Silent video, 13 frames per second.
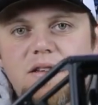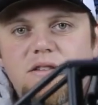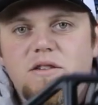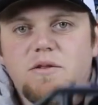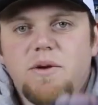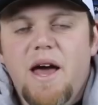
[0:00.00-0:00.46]

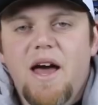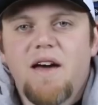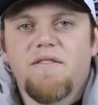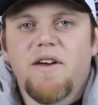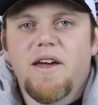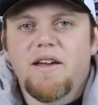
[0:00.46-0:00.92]
to
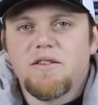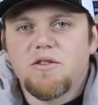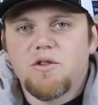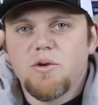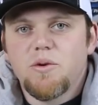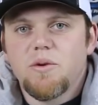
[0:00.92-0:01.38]
have a
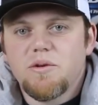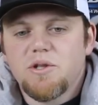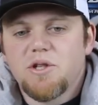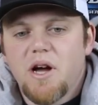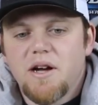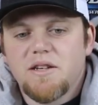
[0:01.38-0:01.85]
dual
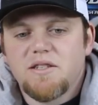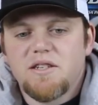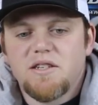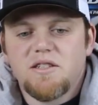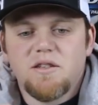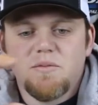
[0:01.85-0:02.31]
shock
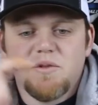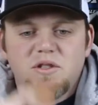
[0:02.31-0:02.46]
system,